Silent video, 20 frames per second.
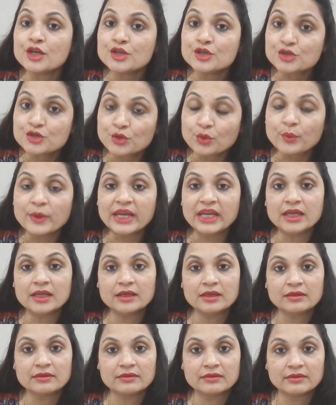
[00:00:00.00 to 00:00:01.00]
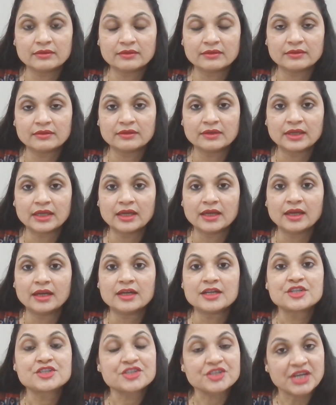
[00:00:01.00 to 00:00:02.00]
UE,
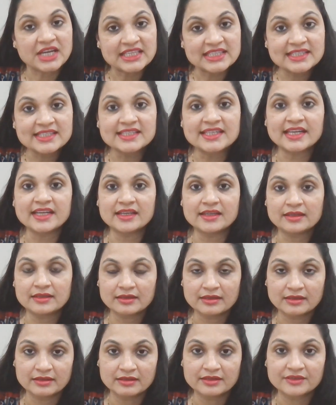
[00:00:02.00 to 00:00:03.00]
trusting